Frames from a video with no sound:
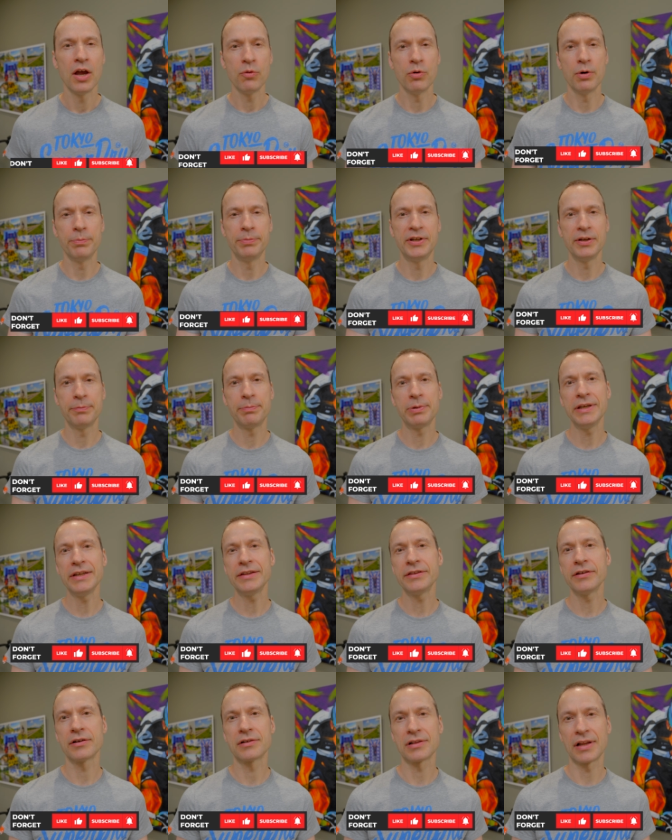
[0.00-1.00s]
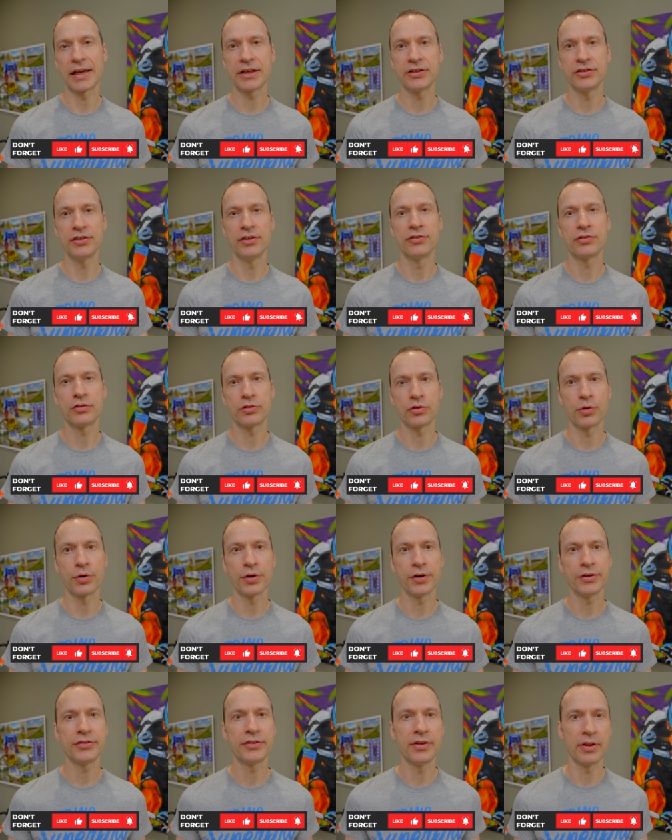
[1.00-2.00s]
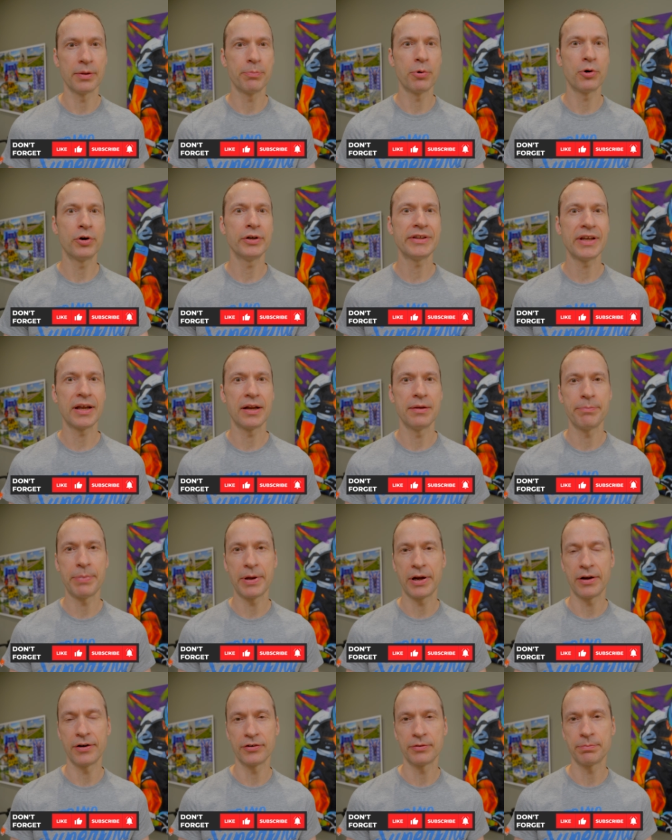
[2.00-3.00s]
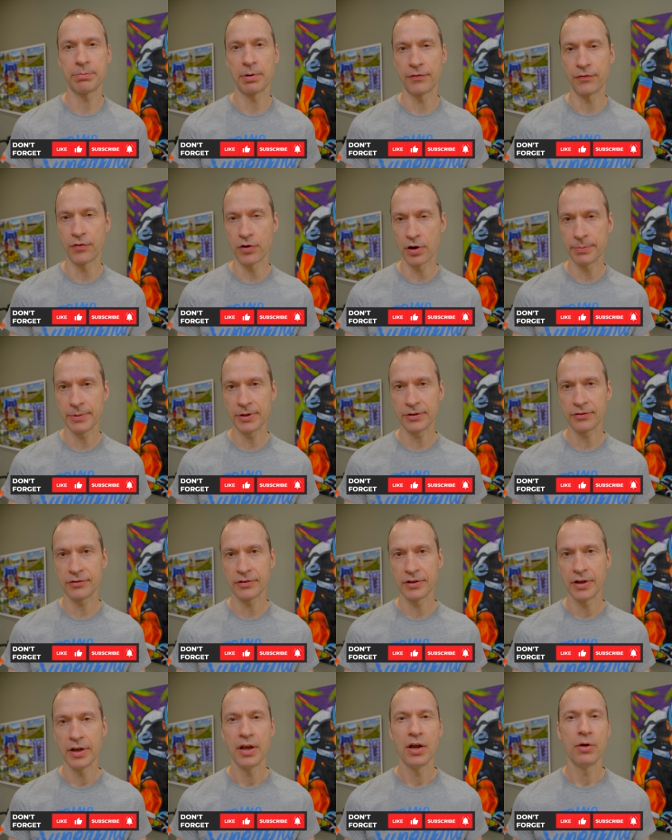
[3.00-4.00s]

will deplete their glycogen stores to the point that impairs performance